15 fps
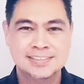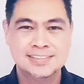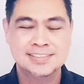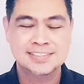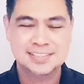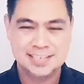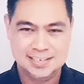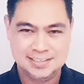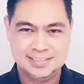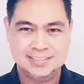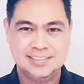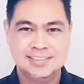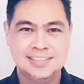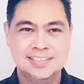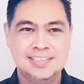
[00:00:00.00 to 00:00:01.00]
state
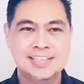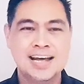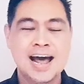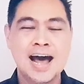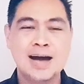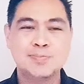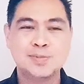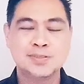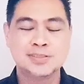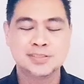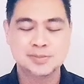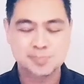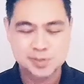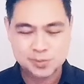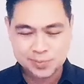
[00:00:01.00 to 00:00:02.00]
that
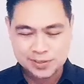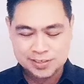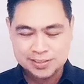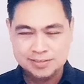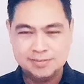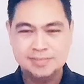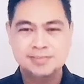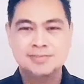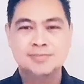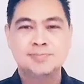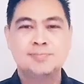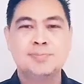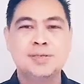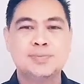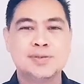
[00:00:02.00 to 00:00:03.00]
happens between
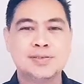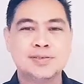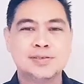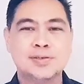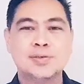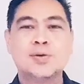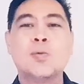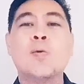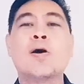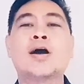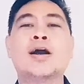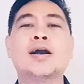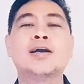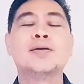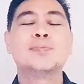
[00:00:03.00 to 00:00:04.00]
people who
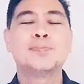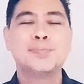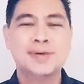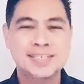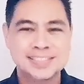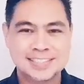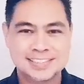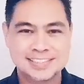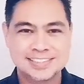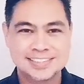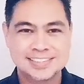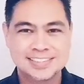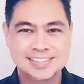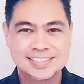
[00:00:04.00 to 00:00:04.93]
are present.